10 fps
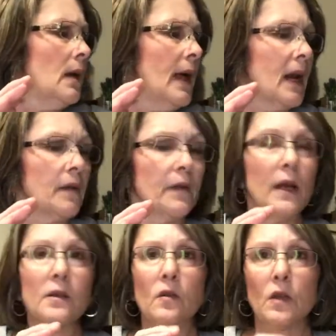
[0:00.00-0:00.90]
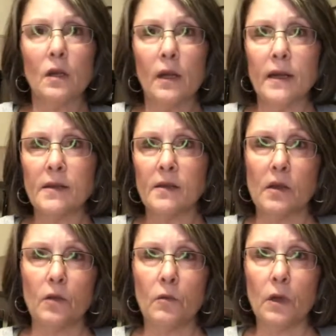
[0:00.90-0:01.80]
And I find that the clay
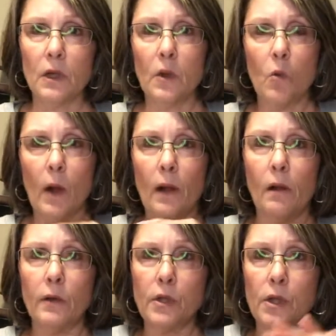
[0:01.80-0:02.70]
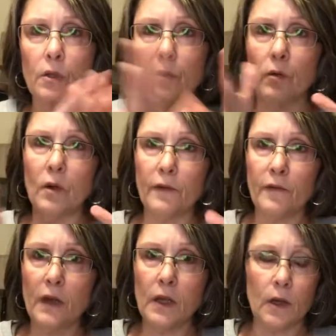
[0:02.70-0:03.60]
stuck really well to the
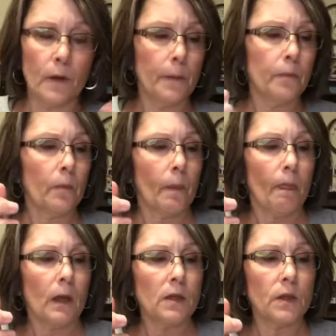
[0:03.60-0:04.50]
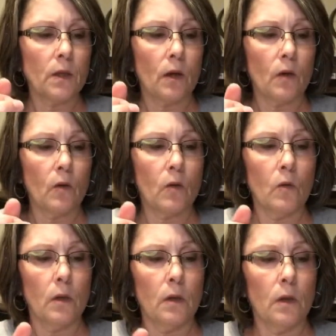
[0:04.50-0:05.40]
figure.
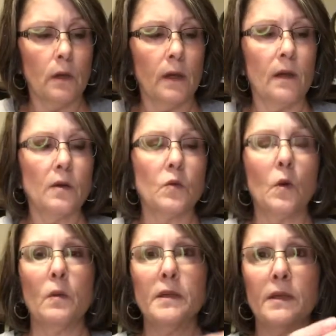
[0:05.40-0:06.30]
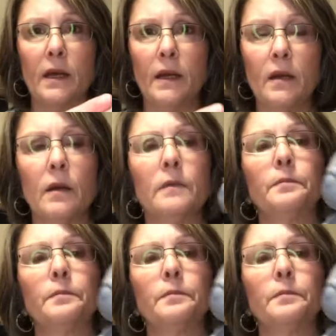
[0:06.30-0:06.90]
So here's what we did.